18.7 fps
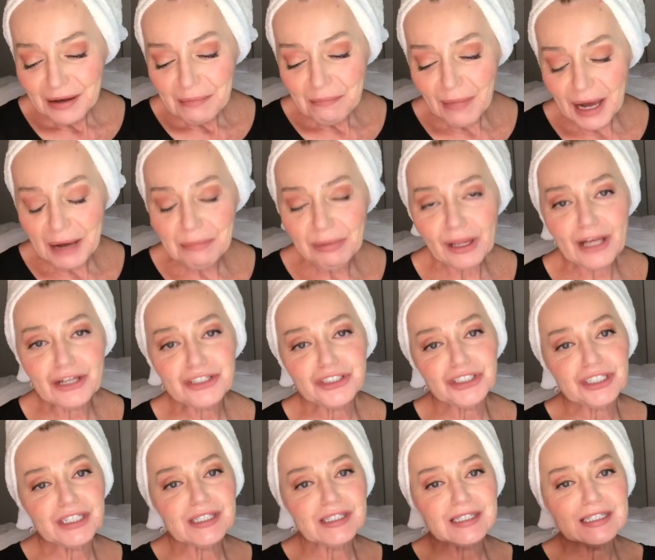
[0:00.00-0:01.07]
my blush
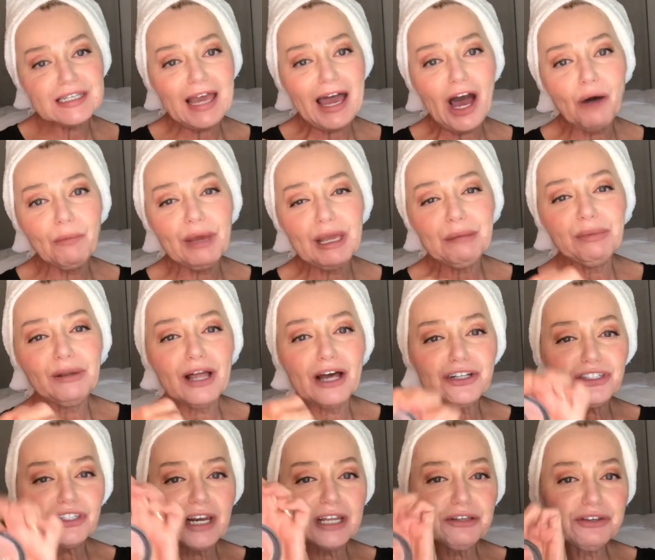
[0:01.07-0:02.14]
is the Almay
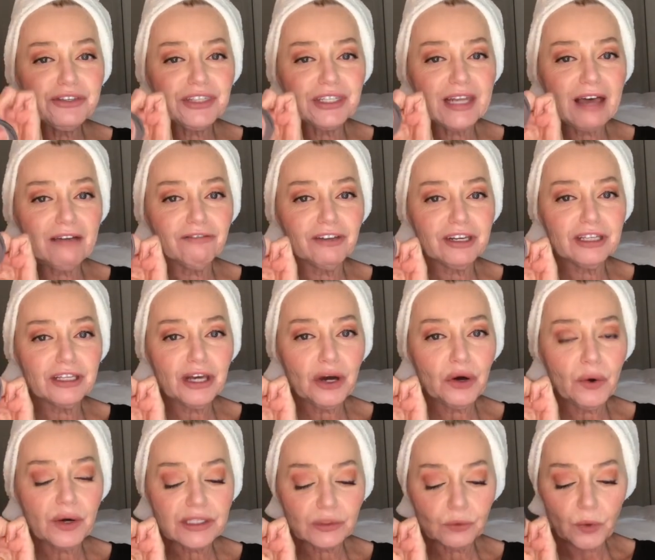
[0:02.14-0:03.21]
blush that I used in that
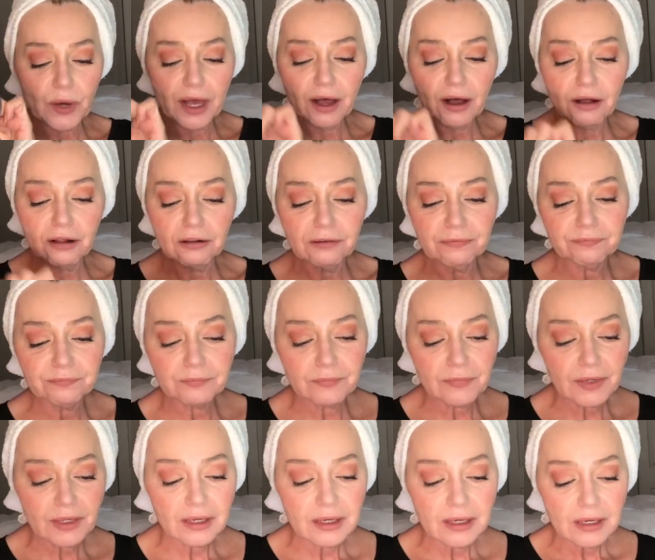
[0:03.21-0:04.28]
video as well.
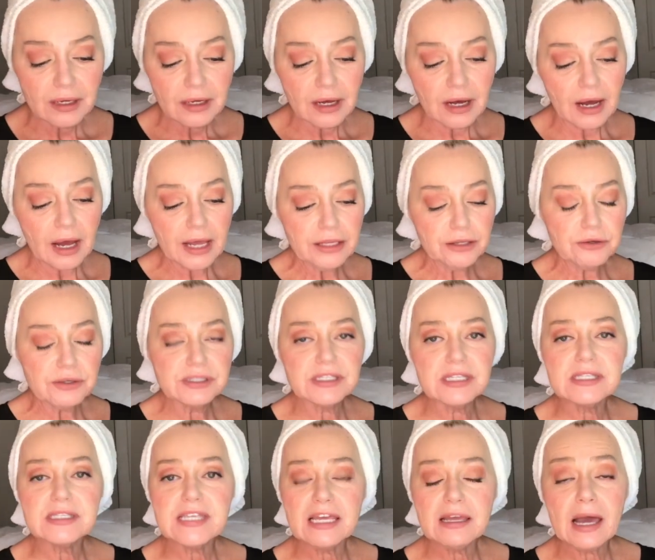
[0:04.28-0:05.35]
I used the
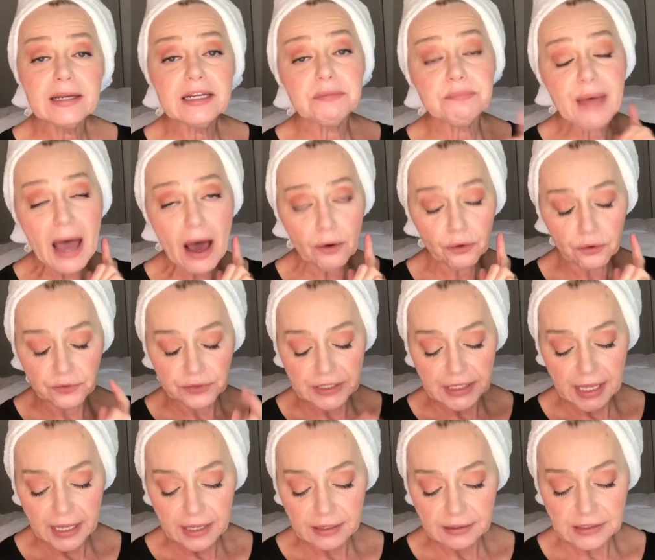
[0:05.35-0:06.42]
same, I did powder
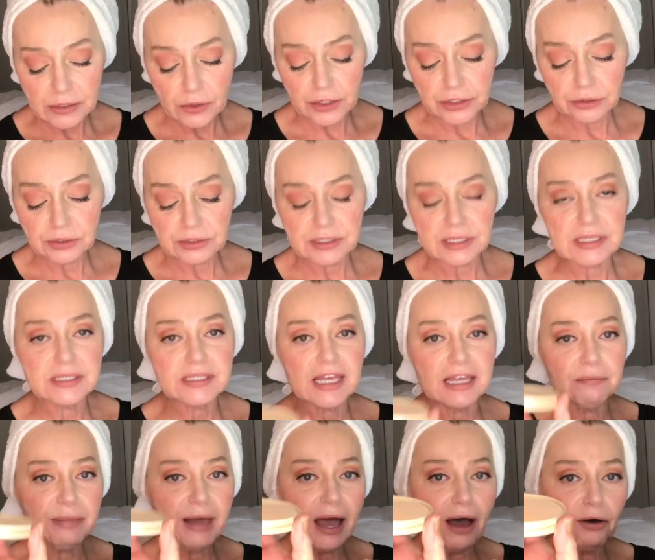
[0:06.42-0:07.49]
today, so I used the
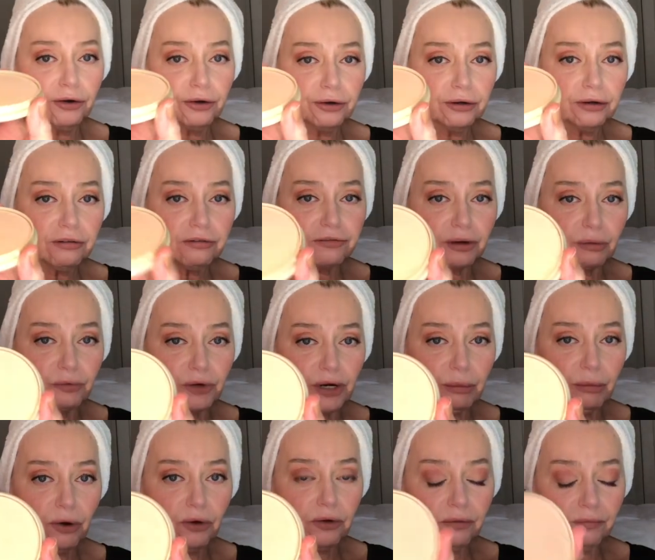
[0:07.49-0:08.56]
same powder from
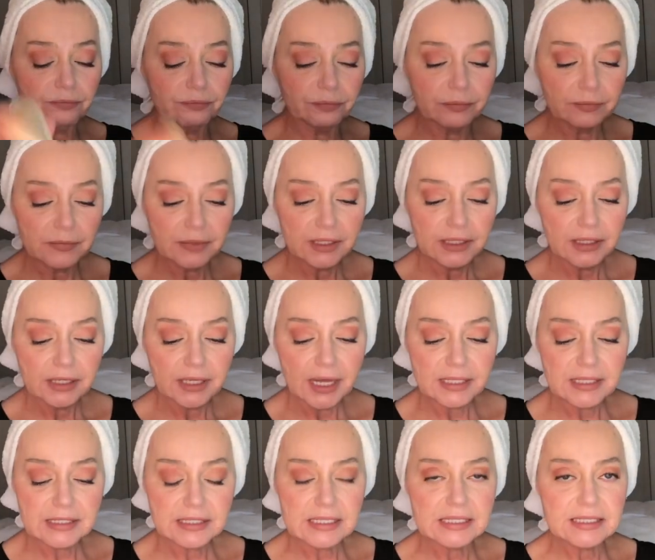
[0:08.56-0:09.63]
Rimmel.
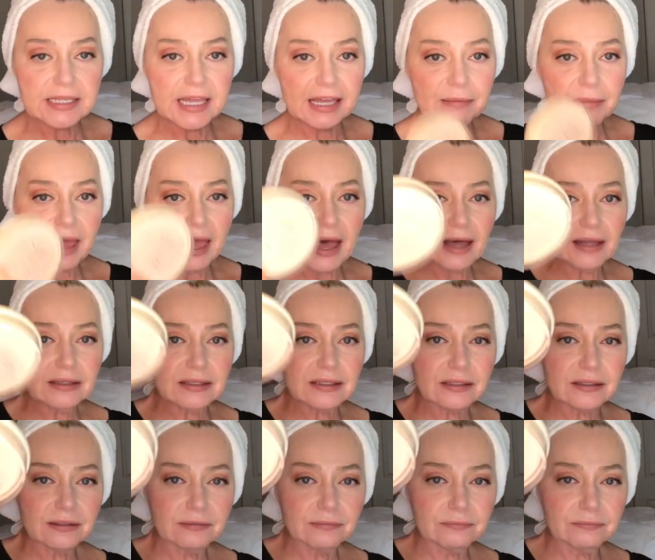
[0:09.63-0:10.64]
It's the Stay Matte.